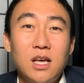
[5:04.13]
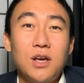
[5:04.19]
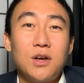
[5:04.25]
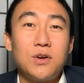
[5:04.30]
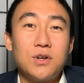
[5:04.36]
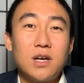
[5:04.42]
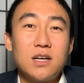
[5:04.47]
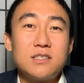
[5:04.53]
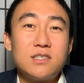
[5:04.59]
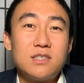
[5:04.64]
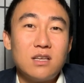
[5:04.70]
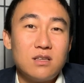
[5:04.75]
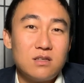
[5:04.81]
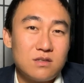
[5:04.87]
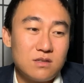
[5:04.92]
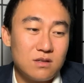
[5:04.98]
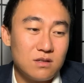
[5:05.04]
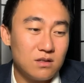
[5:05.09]

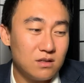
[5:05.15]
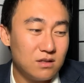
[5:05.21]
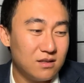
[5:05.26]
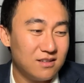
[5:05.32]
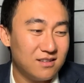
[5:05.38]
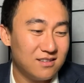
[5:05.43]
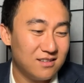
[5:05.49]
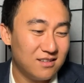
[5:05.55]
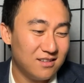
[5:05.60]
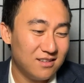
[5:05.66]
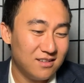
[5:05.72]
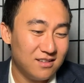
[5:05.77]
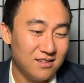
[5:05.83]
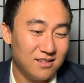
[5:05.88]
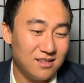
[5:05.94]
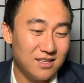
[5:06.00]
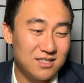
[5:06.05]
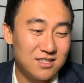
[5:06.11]
glasses,
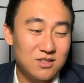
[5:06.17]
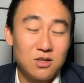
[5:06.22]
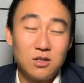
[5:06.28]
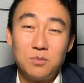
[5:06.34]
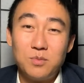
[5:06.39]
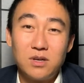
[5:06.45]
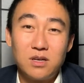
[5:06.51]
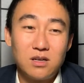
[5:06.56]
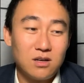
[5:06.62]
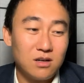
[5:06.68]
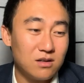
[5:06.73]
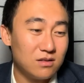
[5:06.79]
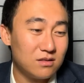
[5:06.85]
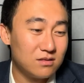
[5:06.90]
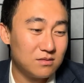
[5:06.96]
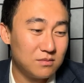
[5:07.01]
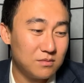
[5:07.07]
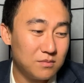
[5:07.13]
this could be
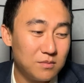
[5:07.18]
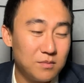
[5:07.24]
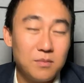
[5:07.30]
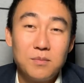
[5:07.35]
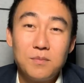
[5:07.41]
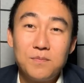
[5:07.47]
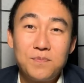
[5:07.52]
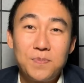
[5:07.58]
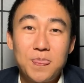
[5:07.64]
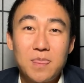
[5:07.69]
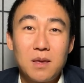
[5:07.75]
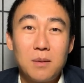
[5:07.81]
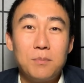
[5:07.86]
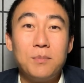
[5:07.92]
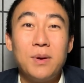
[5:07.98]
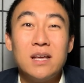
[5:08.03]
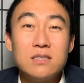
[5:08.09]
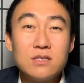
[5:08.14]
called
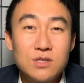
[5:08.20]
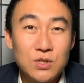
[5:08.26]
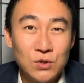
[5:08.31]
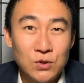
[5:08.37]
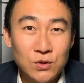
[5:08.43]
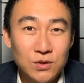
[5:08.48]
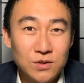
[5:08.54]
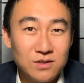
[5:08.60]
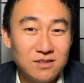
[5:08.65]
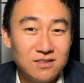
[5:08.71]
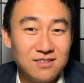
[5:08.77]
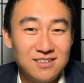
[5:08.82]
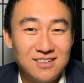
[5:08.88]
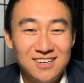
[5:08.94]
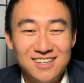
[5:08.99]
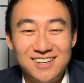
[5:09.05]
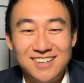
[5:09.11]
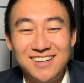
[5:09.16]
pencil.
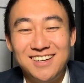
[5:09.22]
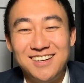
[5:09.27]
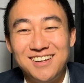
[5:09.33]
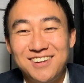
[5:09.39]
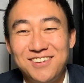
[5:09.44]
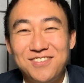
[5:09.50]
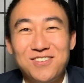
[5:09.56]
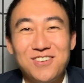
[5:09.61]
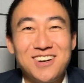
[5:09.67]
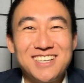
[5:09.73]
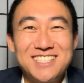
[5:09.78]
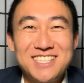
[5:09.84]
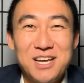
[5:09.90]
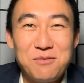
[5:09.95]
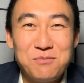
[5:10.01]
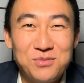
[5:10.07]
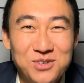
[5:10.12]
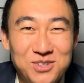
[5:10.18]
For
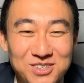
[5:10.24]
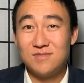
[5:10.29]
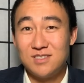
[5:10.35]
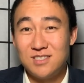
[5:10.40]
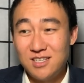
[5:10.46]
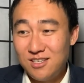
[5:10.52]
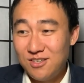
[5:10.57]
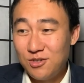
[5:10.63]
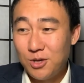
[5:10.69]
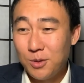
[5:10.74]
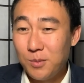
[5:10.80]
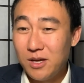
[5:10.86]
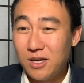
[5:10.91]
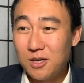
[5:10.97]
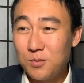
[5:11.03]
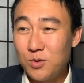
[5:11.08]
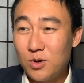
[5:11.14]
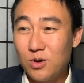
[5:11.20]
example. See, you can
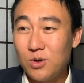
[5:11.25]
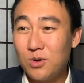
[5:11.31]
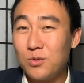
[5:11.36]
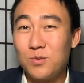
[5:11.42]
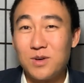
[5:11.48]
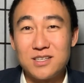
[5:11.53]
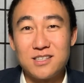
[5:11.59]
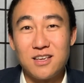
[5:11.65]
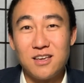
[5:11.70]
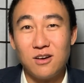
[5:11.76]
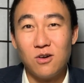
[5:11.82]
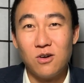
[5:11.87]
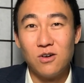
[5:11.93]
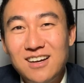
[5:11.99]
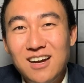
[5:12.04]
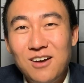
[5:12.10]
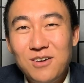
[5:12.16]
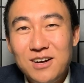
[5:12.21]
make up your own waseigo.
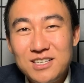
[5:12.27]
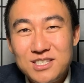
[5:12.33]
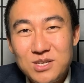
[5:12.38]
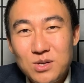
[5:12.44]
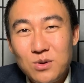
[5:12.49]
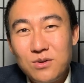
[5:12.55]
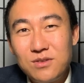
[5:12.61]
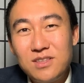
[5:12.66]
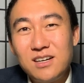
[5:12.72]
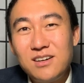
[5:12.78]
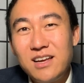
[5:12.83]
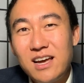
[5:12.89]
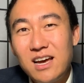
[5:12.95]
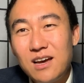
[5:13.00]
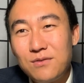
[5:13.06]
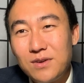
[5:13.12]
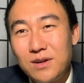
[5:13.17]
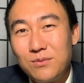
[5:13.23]
Alright, so there you
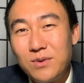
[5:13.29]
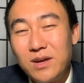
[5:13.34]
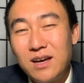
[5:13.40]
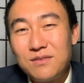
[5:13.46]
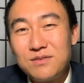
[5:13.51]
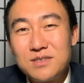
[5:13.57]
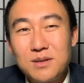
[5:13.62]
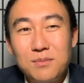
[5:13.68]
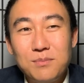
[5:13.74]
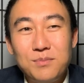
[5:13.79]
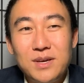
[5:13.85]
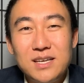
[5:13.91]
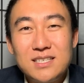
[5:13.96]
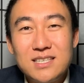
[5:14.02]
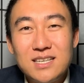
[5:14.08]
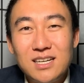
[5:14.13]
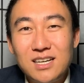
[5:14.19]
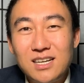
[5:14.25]
have it. We have some
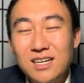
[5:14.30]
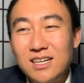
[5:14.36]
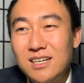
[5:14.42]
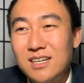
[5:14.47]
basic